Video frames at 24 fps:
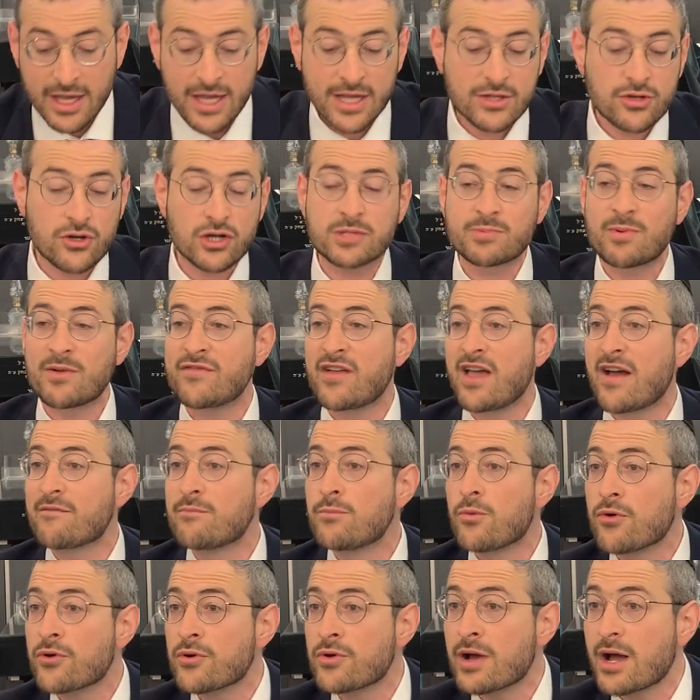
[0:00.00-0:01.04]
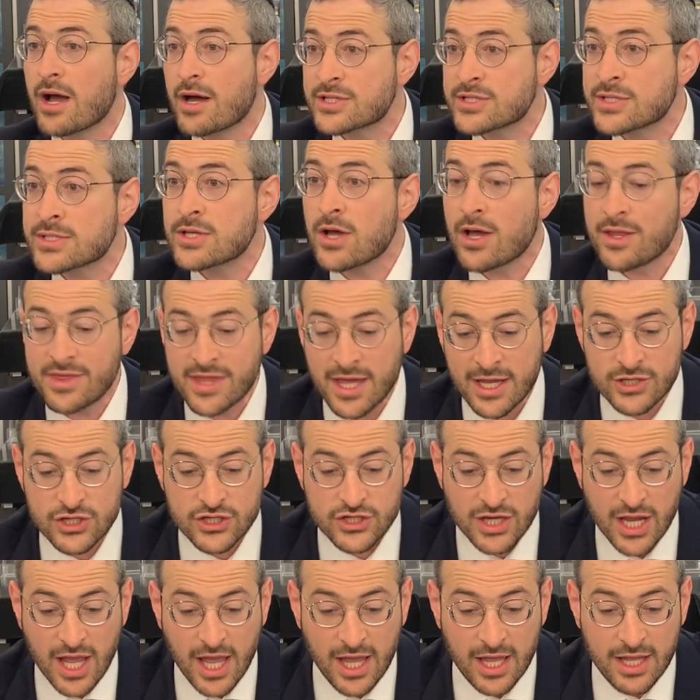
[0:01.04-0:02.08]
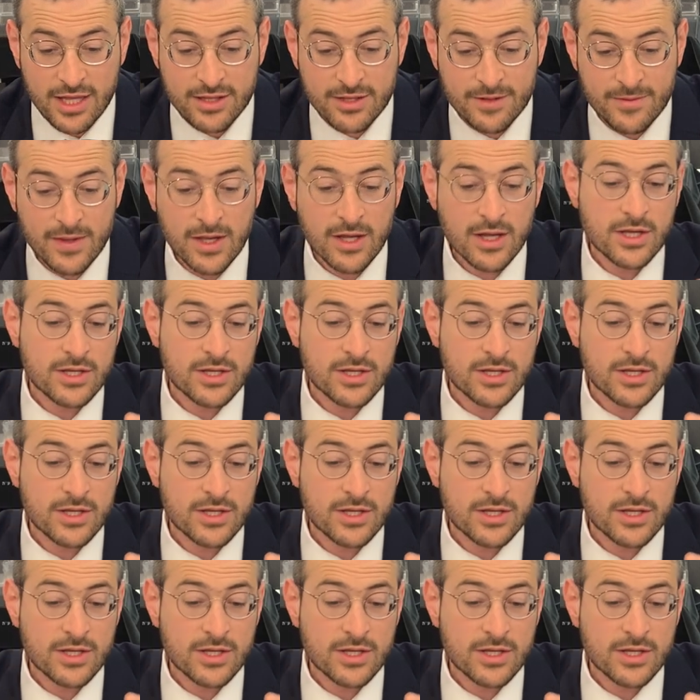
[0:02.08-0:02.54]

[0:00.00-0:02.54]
It talks about if you have more sun than shade.